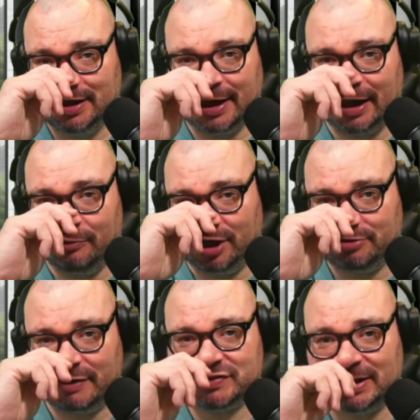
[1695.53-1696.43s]

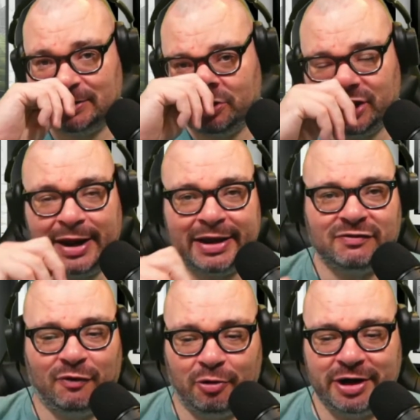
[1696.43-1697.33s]
whether I've still got the legs
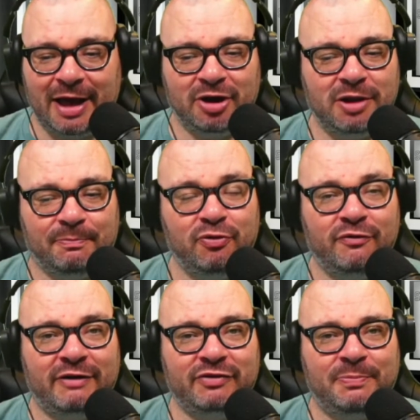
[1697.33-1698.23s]
for it, I'm going to prove
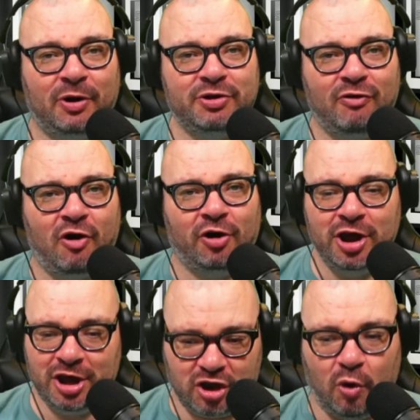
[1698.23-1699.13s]
everybody wrong.
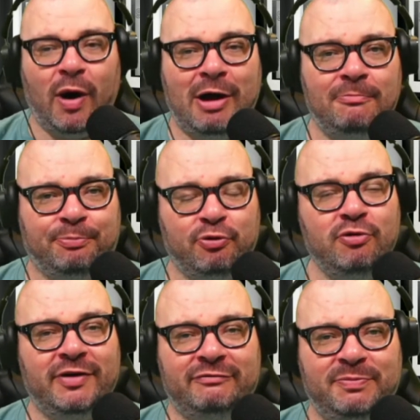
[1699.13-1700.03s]
Go out and
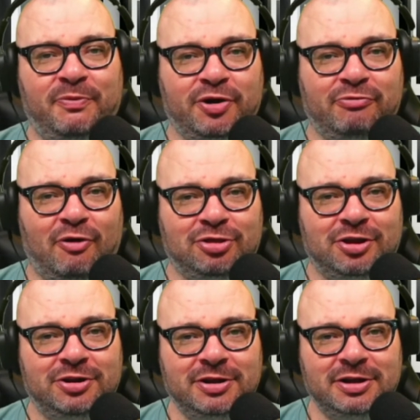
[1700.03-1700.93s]
prove everybody wrong
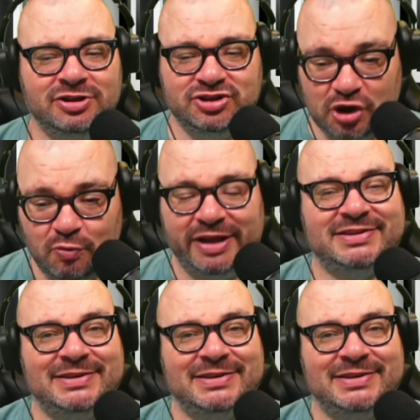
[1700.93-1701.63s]
then. Do it.